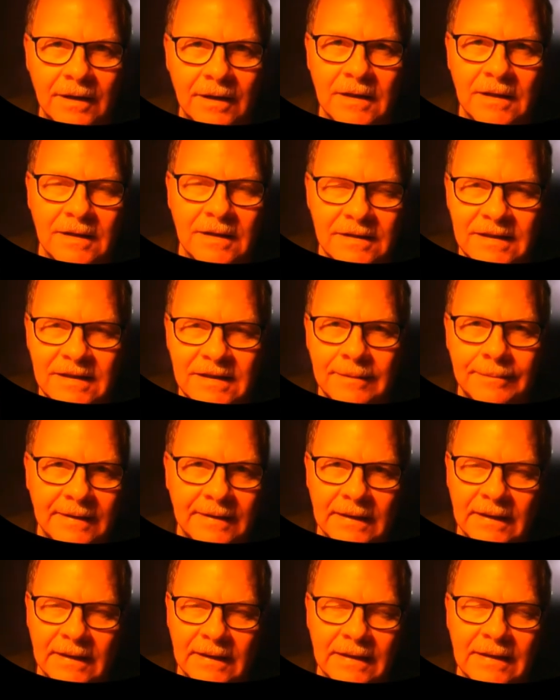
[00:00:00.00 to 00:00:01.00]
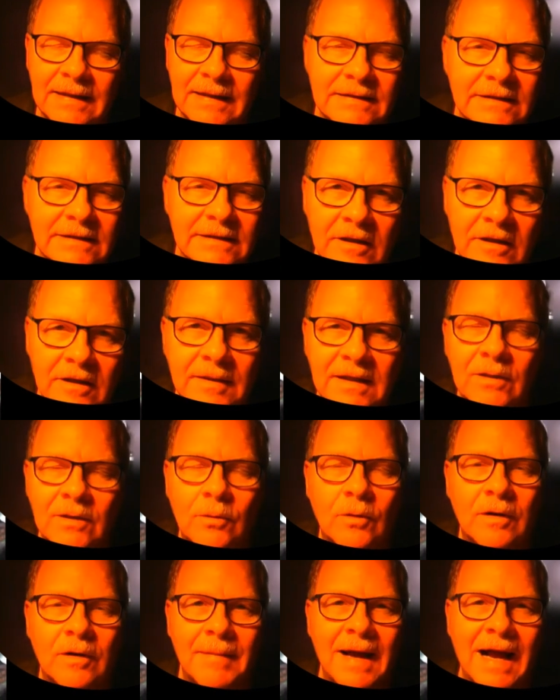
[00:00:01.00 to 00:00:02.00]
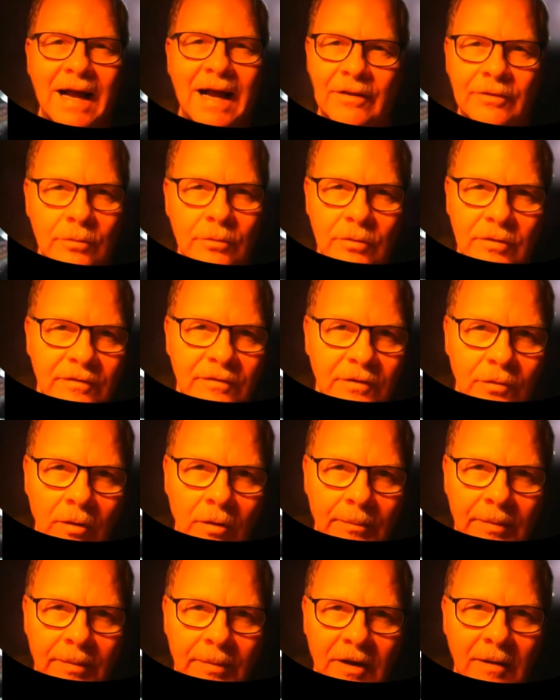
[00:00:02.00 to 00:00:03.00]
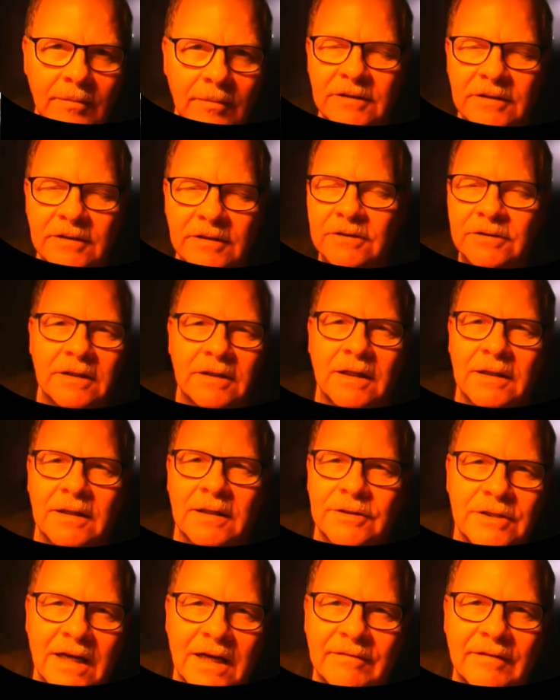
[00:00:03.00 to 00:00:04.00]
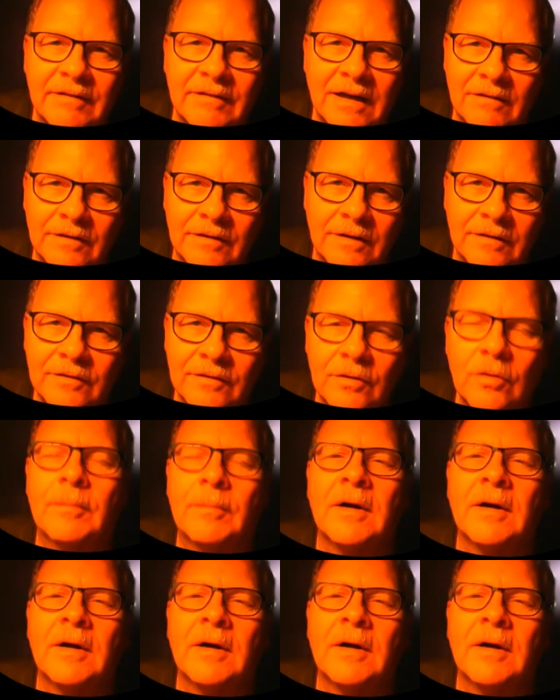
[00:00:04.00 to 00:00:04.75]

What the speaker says: Typically, that's going to be going back through the fuel pump because there's a little check valve in the fuel pump.